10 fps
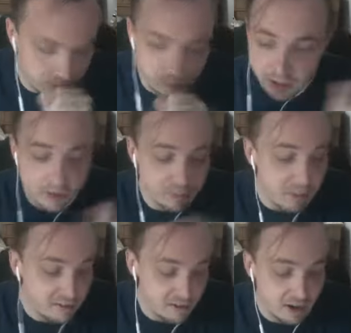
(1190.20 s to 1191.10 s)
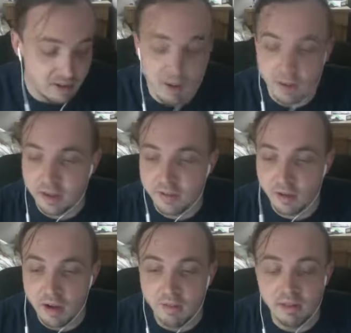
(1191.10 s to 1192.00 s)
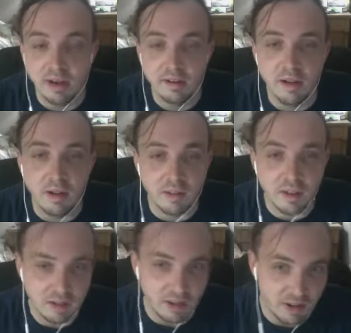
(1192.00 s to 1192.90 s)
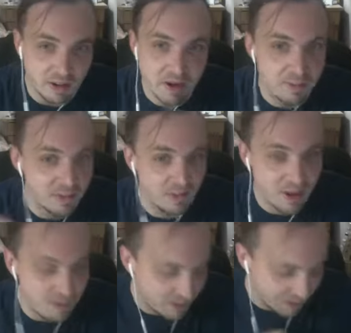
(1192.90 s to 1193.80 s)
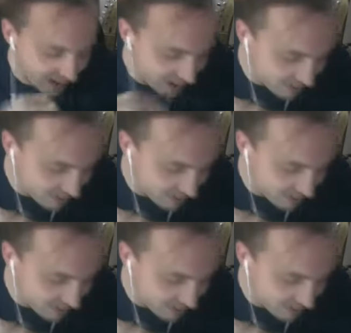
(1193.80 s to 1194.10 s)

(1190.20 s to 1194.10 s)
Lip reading: And this might change by the end of our conversation, all of us. I think it might be flopping around.